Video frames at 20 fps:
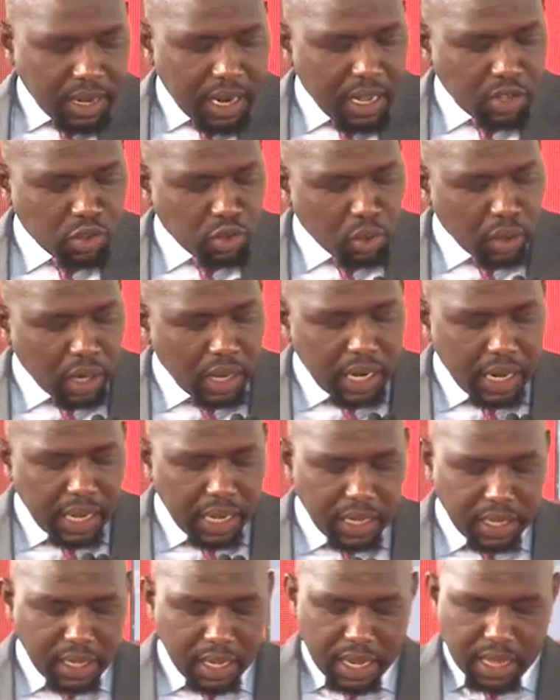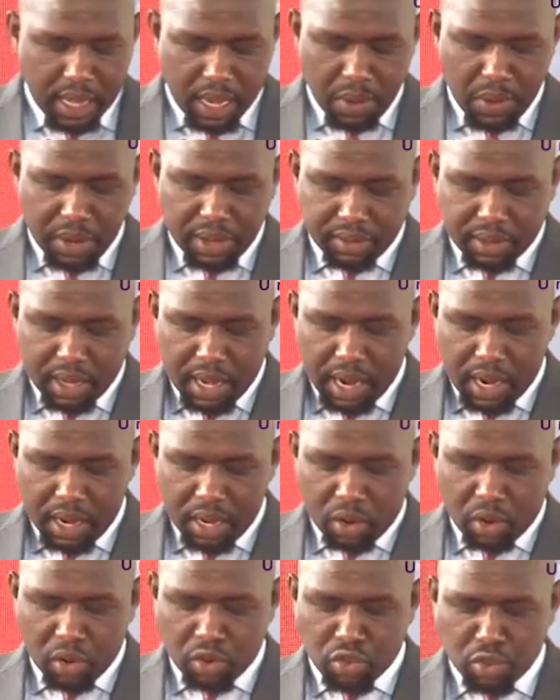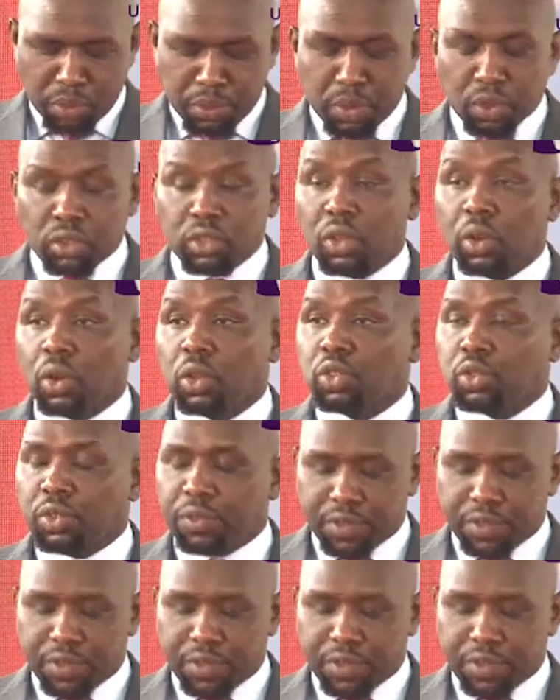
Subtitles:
a national airline, Kenya Airways currently contributes close to